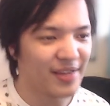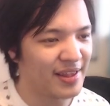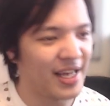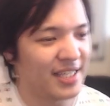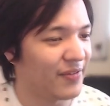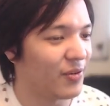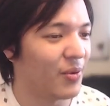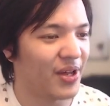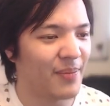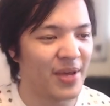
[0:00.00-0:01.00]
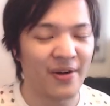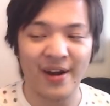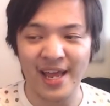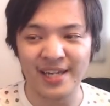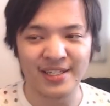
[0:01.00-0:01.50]
that's definitely one of the better
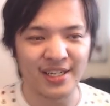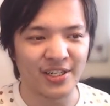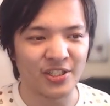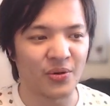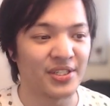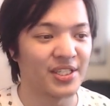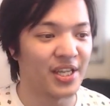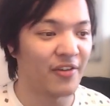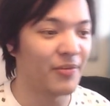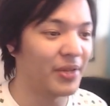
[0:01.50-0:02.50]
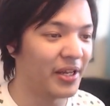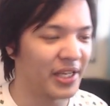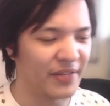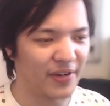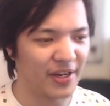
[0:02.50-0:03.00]
end choices there from the
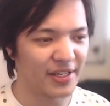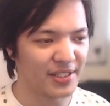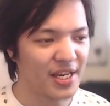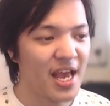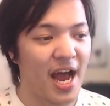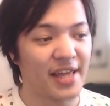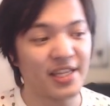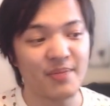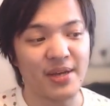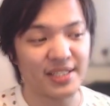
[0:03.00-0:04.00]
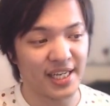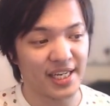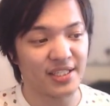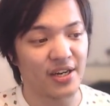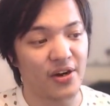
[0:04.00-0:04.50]
Lucky Finds. I think the best
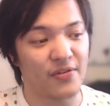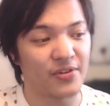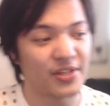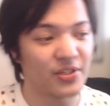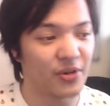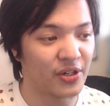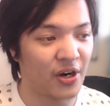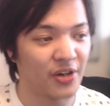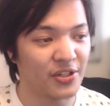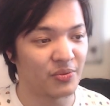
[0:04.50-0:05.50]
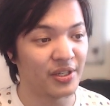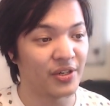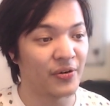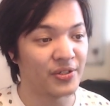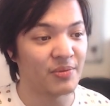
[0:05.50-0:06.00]
case scenario for these sort of cards is really
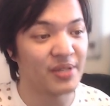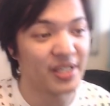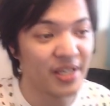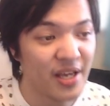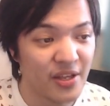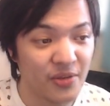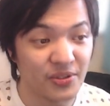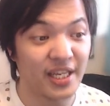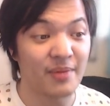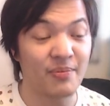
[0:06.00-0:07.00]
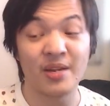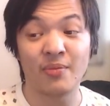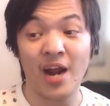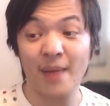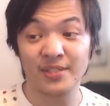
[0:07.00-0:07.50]
going to be using it in
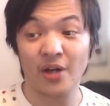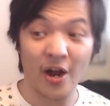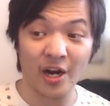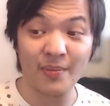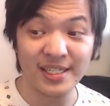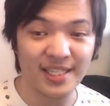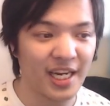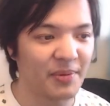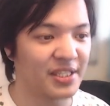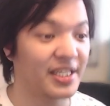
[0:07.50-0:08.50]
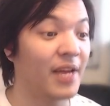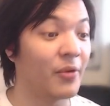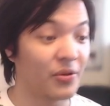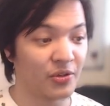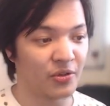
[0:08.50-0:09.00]
perhaps an Augment deck, because again,
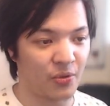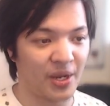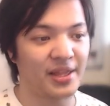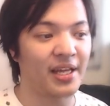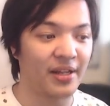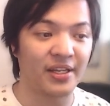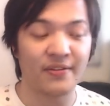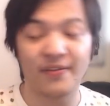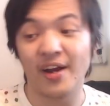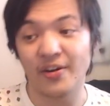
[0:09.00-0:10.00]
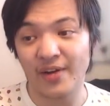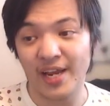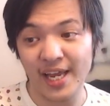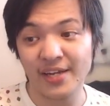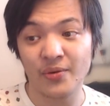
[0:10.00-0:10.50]
when you create that Lucky Find in your
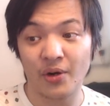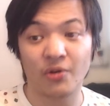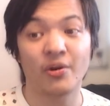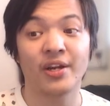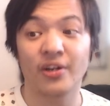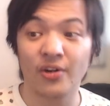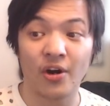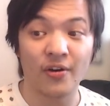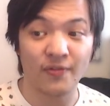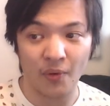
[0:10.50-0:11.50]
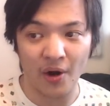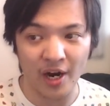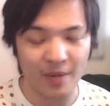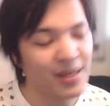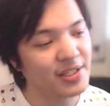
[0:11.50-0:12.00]
hand, you are creating a card for
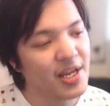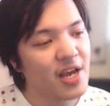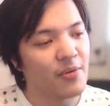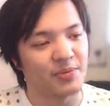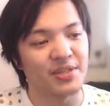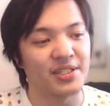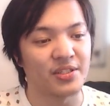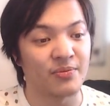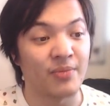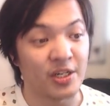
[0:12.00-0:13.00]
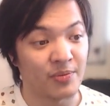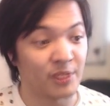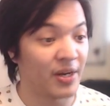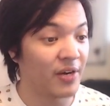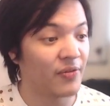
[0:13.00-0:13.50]
Augment, which means it's much,
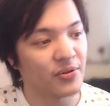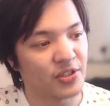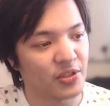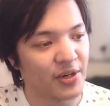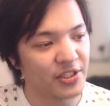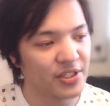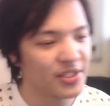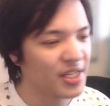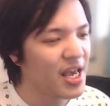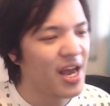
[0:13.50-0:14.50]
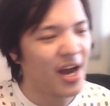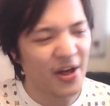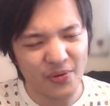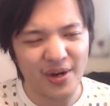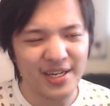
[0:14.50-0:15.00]
much better for those situations.
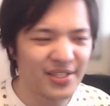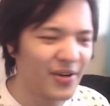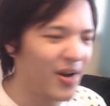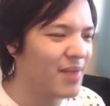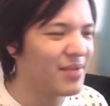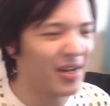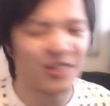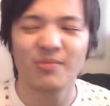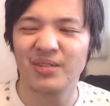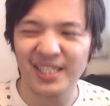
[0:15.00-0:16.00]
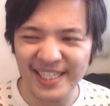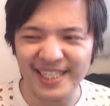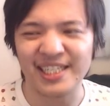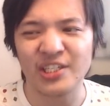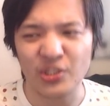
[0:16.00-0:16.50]
Otherwise, though, I'm not
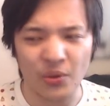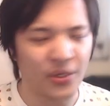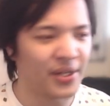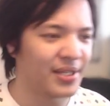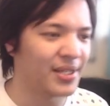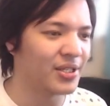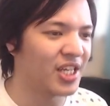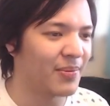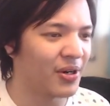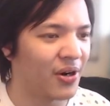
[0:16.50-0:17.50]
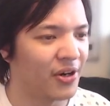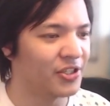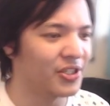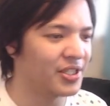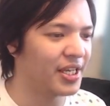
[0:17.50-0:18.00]
completely sold on this type of card
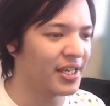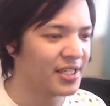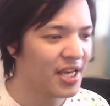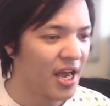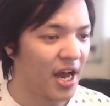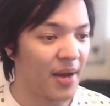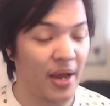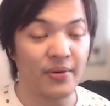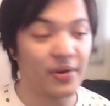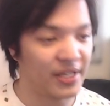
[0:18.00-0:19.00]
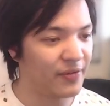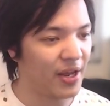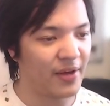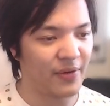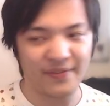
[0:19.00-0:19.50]
just yet. I definitely
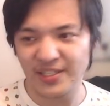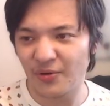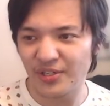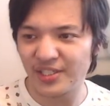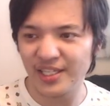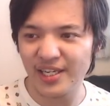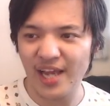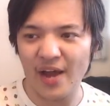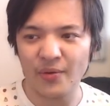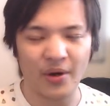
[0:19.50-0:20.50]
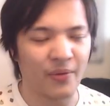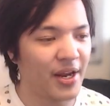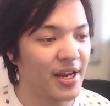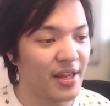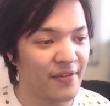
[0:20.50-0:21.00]
have to sort of see how you want to run it. The